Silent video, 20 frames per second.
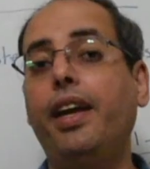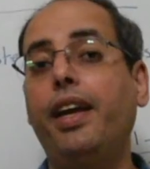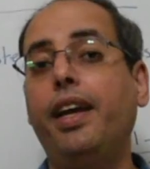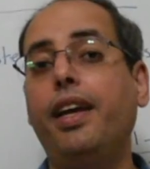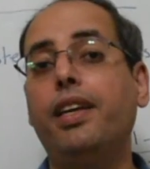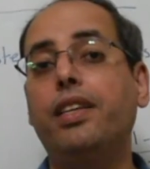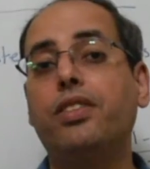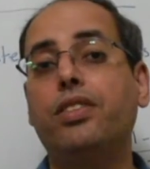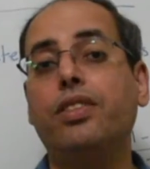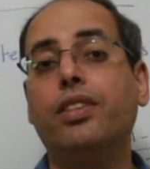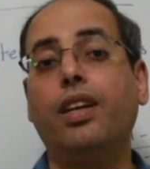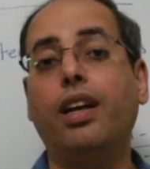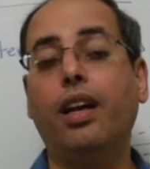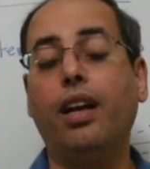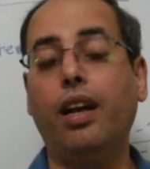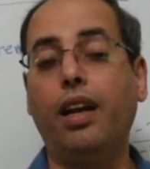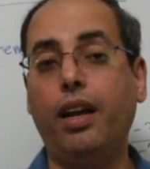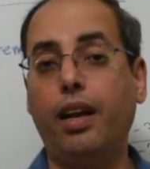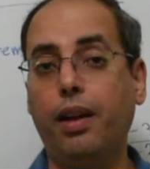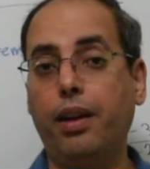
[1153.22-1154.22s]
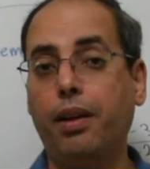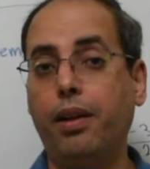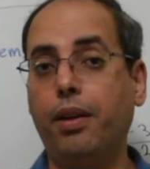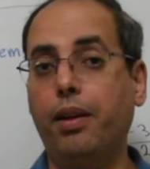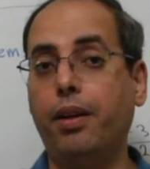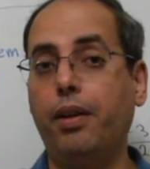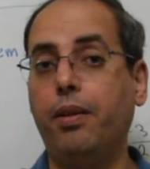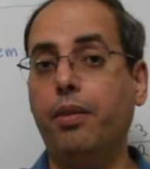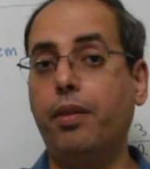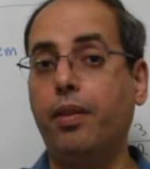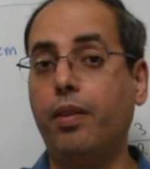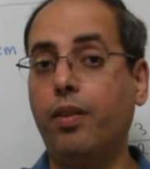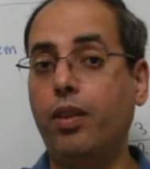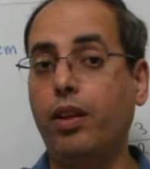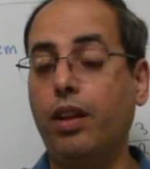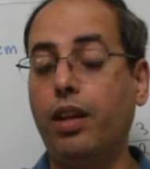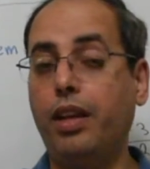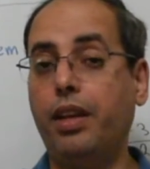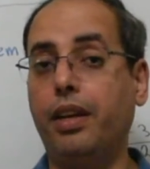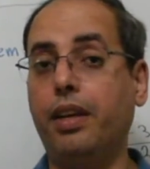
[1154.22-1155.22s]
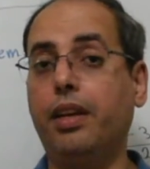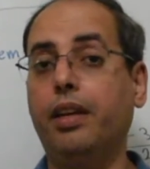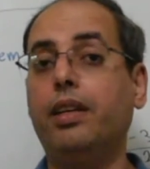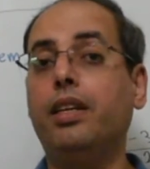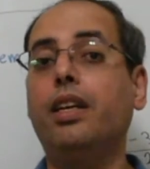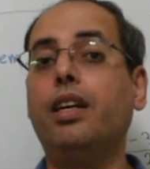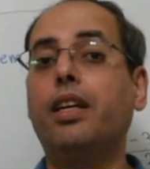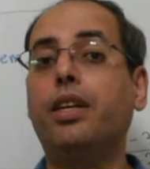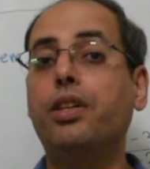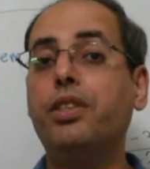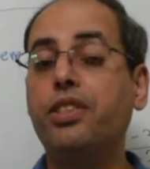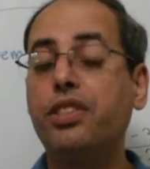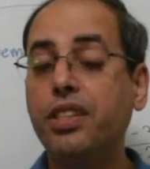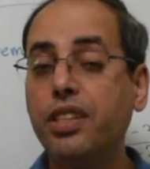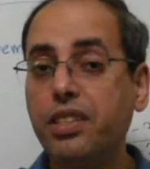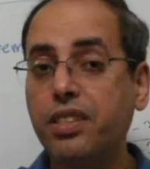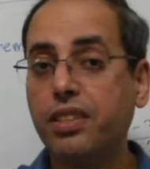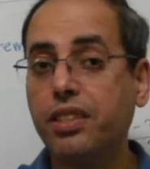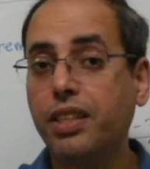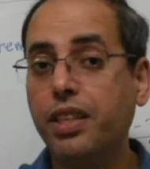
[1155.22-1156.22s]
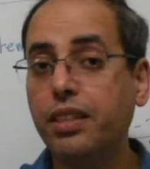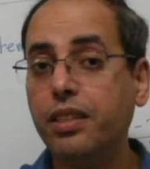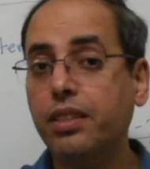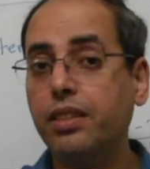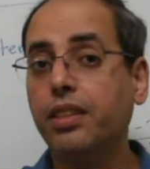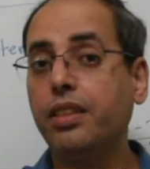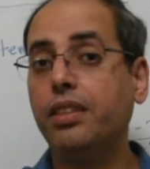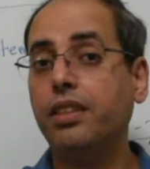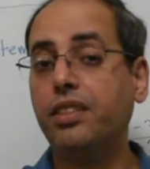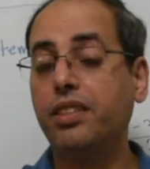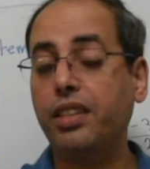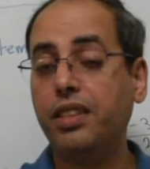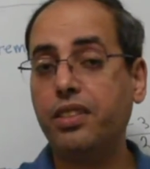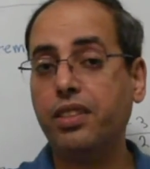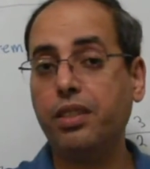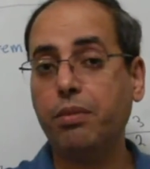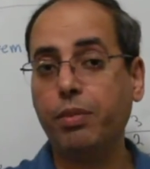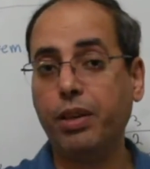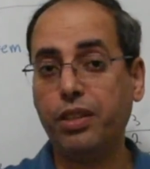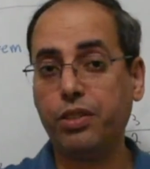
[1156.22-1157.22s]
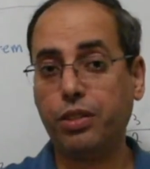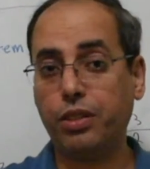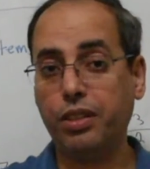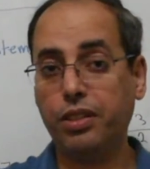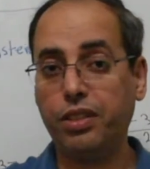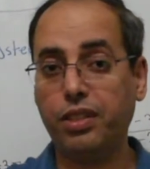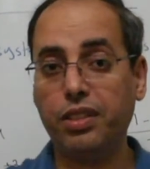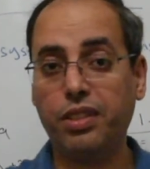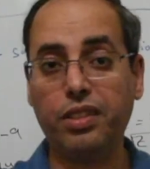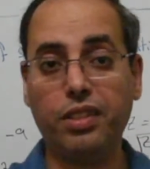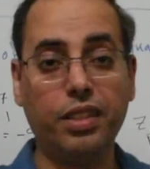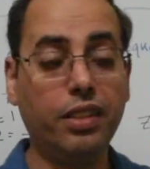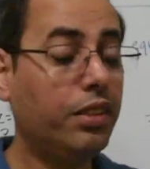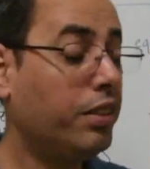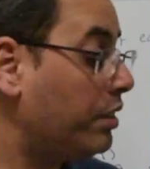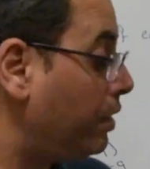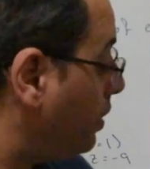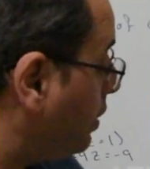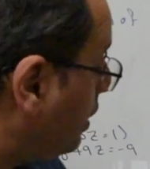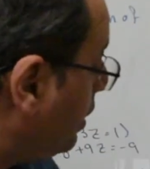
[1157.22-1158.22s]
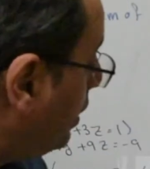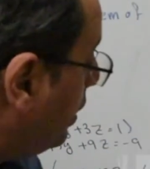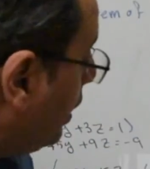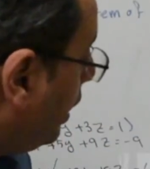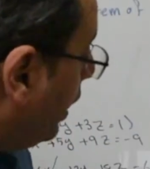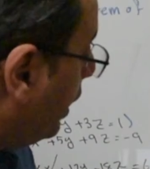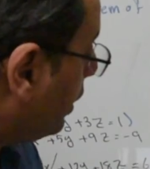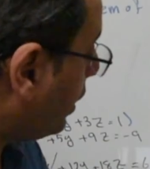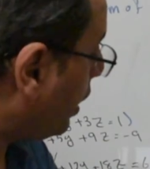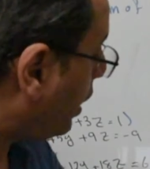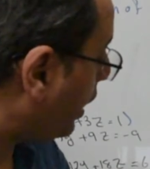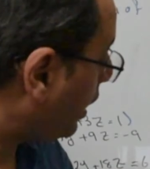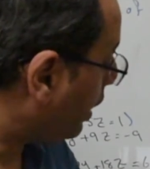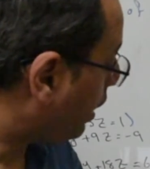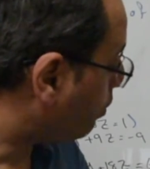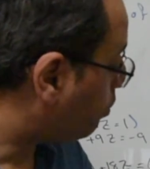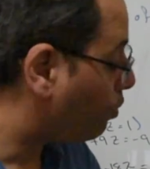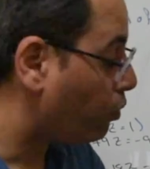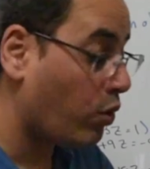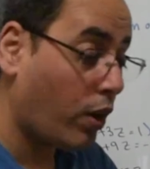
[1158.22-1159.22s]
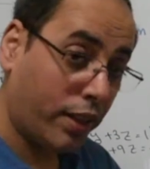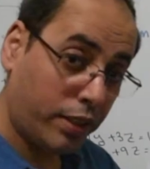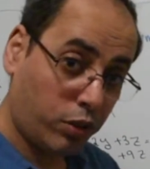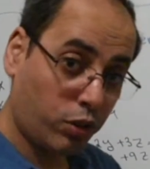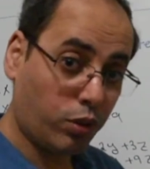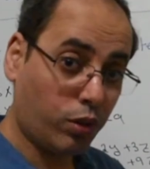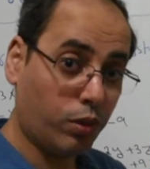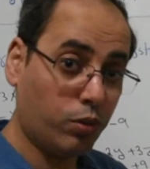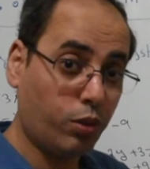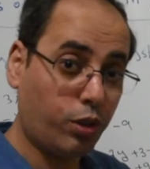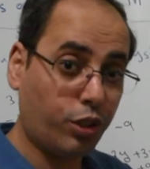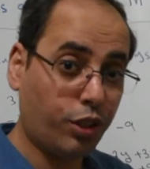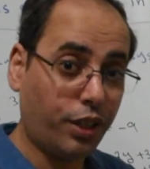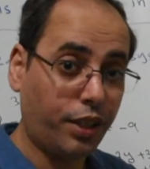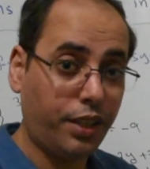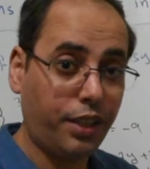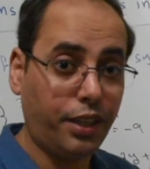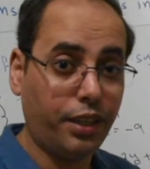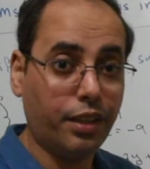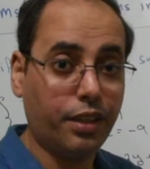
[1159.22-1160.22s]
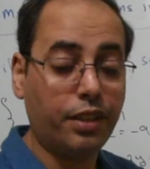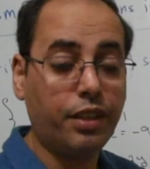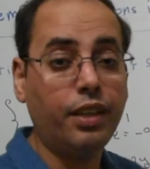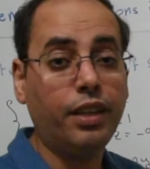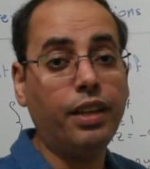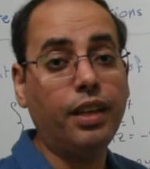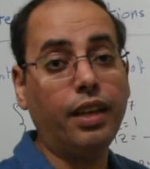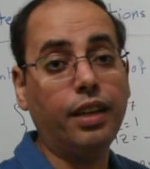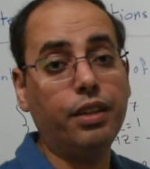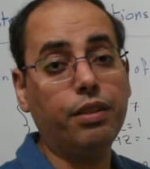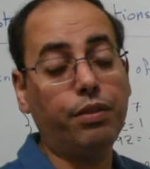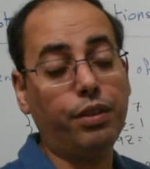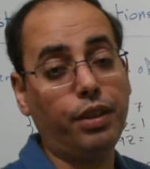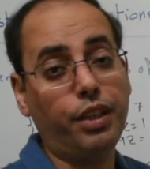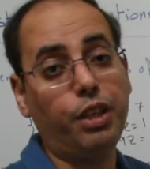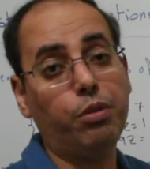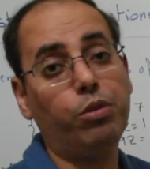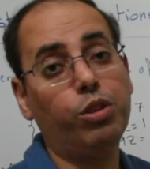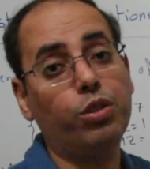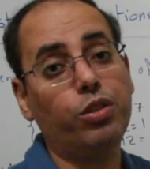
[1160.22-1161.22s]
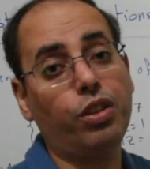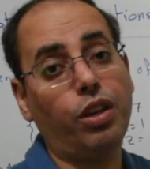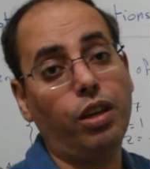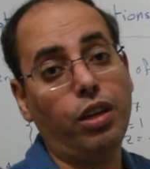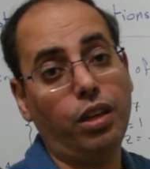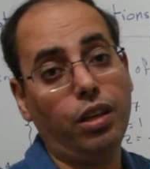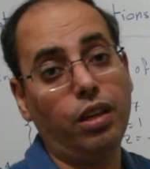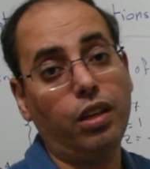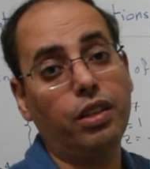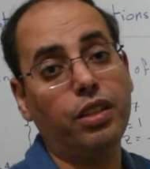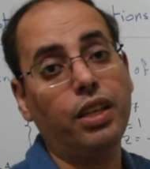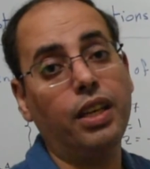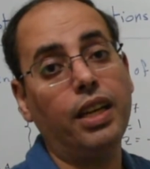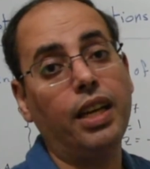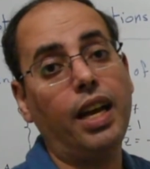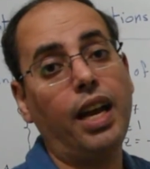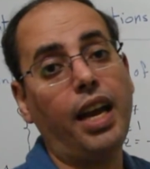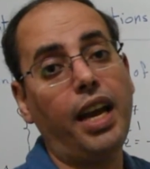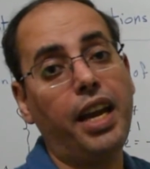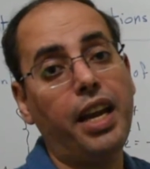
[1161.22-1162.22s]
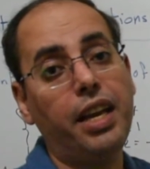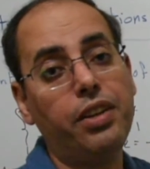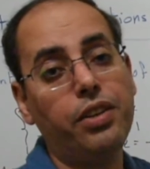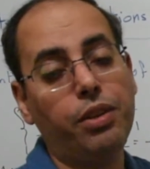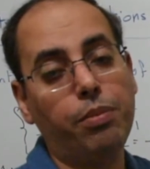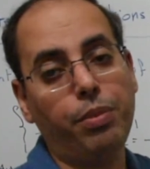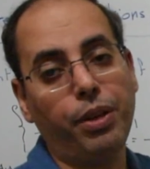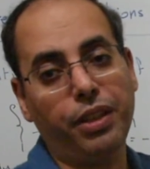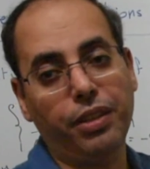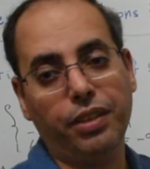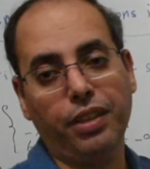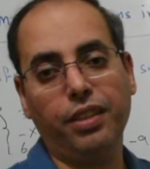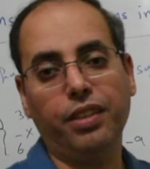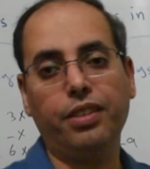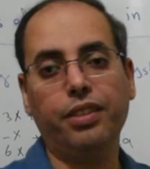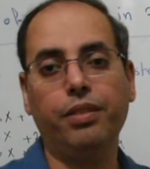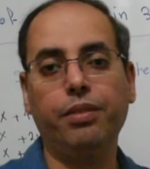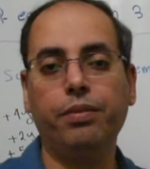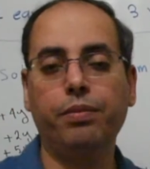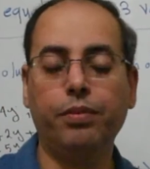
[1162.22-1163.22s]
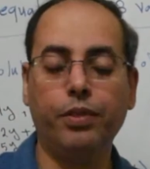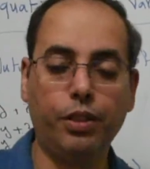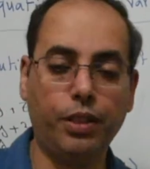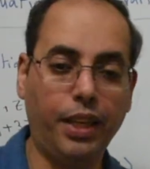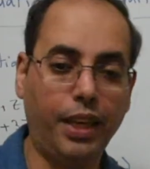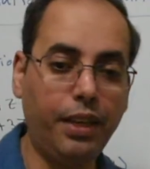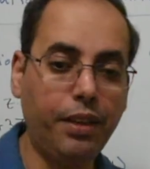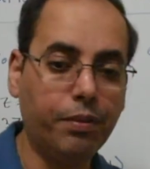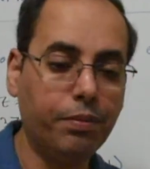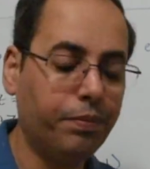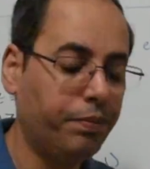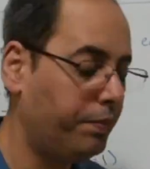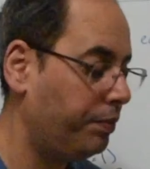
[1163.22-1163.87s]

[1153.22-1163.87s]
is a consistent. The system is consistent, and I have one solution here. The variables are independent. Okay?